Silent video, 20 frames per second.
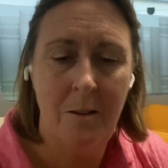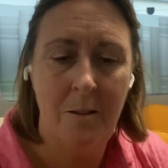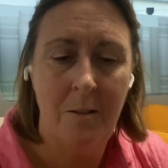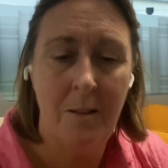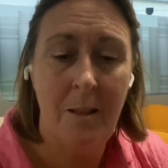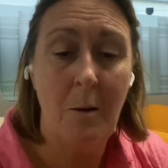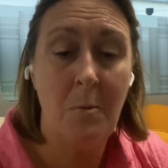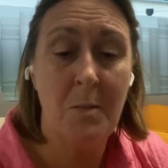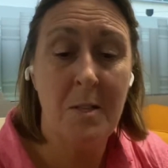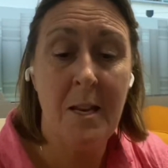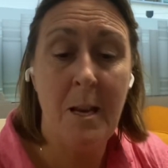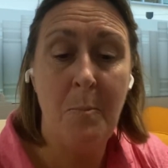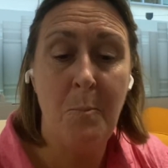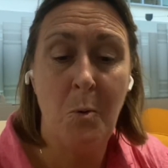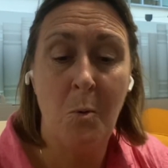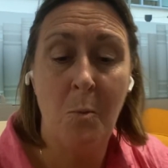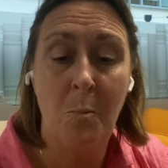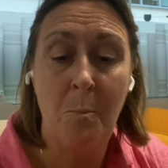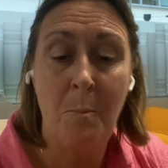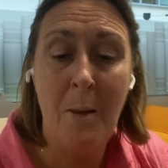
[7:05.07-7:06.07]
That was
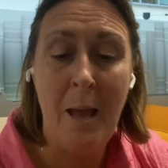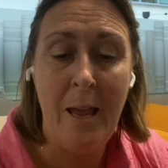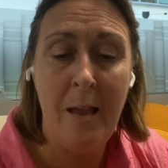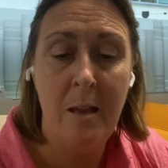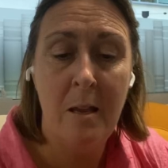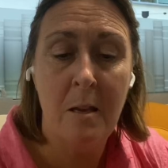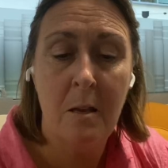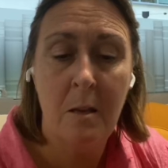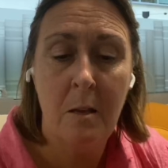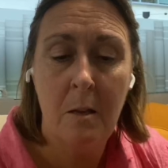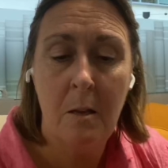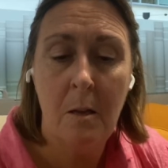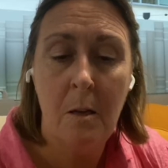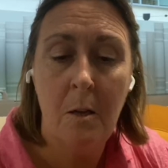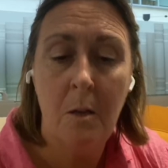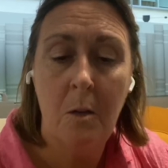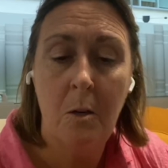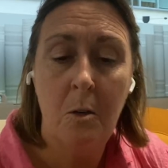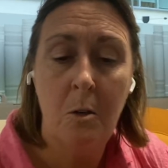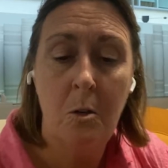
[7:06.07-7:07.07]
April. May.
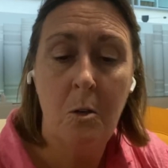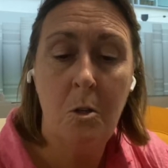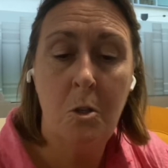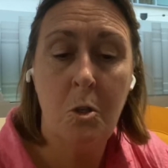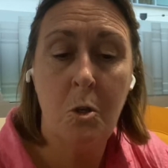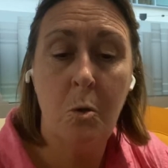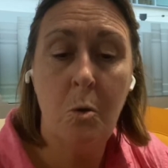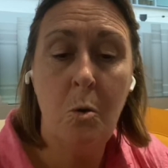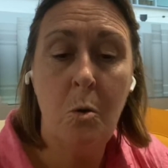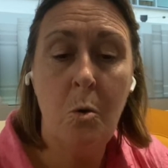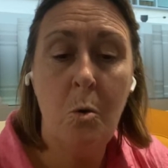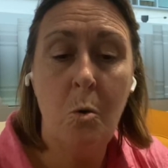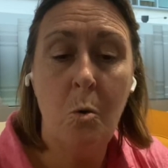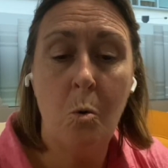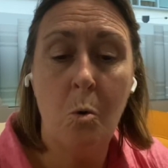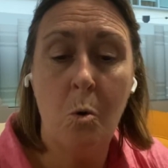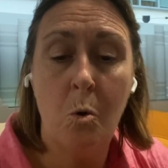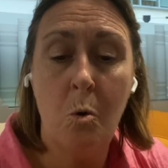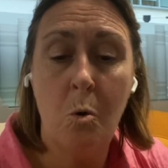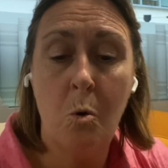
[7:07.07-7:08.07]
Do
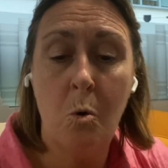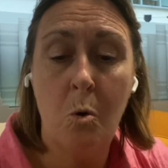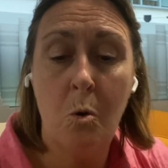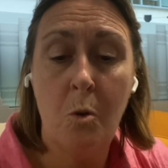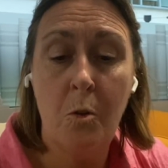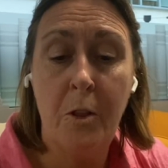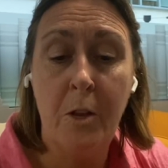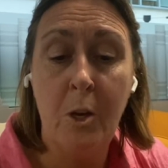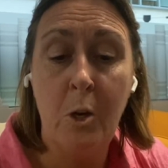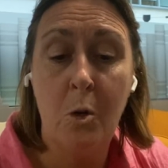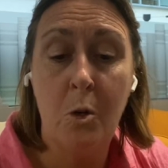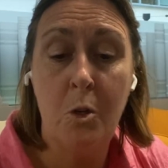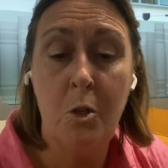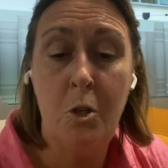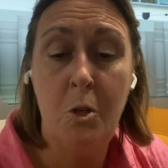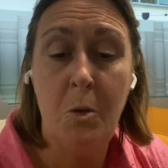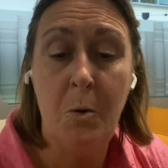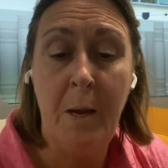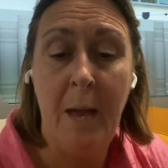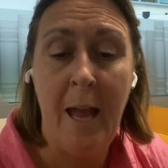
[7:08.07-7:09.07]
all the good
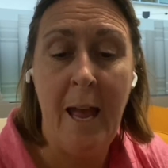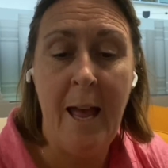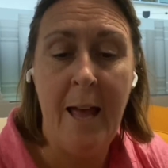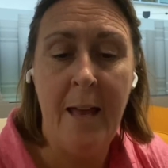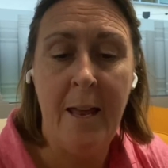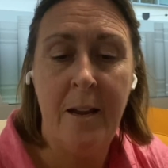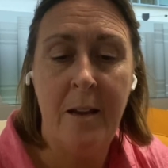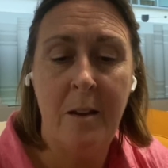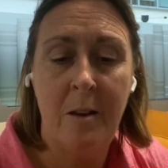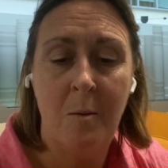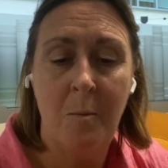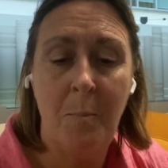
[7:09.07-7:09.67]
you can,